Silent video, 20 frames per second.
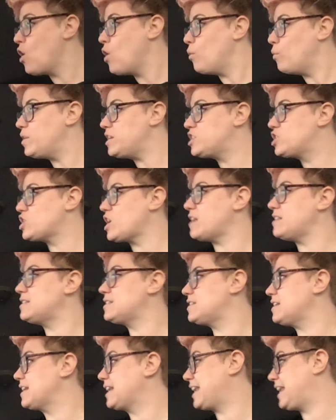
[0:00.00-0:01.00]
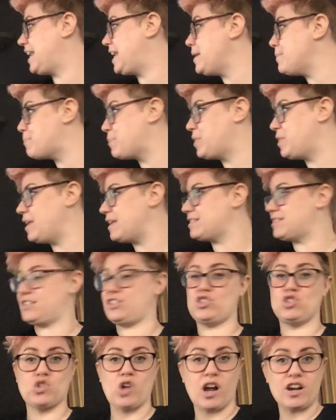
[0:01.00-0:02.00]
we just keep this
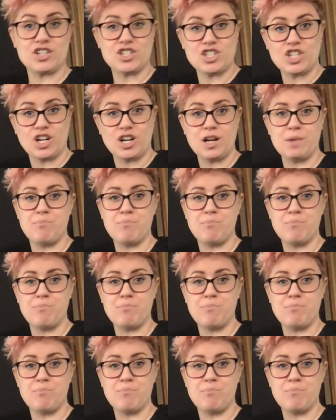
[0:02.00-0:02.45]
structure,